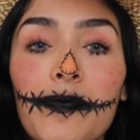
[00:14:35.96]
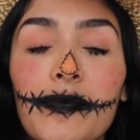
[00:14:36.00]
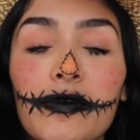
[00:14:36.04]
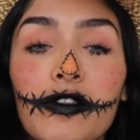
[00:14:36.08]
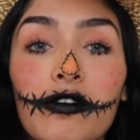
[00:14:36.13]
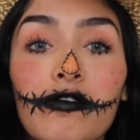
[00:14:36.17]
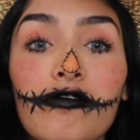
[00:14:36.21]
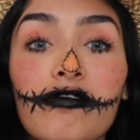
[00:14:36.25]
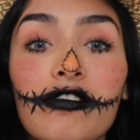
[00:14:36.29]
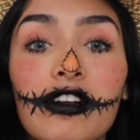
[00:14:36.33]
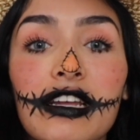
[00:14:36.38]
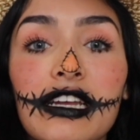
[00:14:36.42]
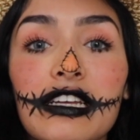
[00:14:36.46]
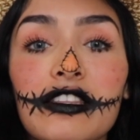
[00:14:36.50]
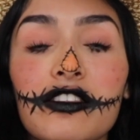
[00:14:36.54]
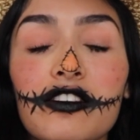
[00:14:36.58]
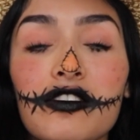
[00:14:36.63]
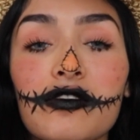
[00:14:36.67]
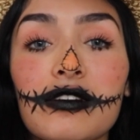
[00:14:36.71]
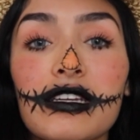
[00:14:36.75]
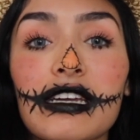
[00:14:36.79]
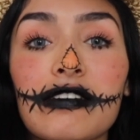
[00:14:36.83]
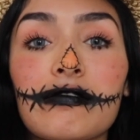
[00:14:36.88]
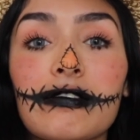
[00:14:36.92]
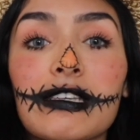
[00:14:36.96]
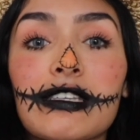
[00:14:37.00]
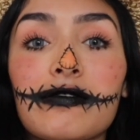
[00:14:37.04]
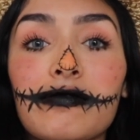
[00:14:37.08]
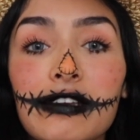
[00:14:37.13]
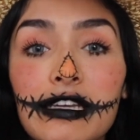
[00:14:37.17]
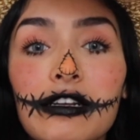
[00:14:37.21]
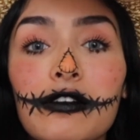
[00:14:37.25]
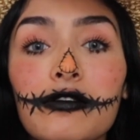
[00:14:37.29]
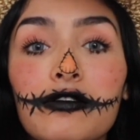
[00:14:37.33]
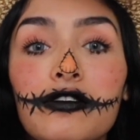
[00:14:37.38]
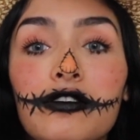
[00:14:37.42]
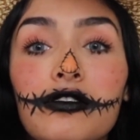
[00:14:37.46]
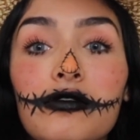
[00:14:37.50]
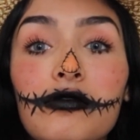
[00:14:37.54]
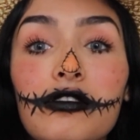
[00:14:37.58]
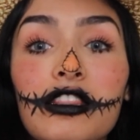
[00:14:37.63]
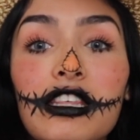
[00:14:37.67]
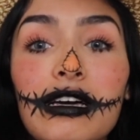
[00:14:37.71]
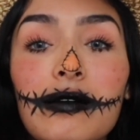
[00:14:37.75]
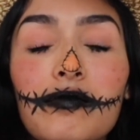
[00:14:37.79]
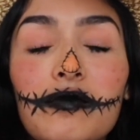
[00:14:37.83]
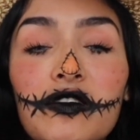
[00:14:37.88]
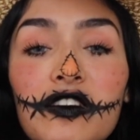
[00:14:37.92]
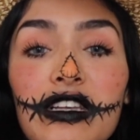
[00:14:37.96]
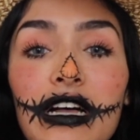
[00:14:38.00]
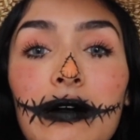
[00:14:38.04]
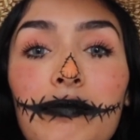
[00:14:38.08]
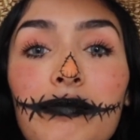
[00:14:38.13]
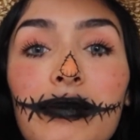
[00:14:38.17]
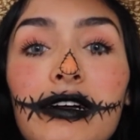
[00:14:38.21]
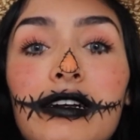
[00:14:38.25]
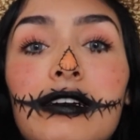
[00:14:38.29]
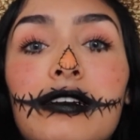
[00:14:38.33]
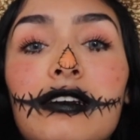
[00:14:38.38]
Don't forget to give this video 2 thumbs up.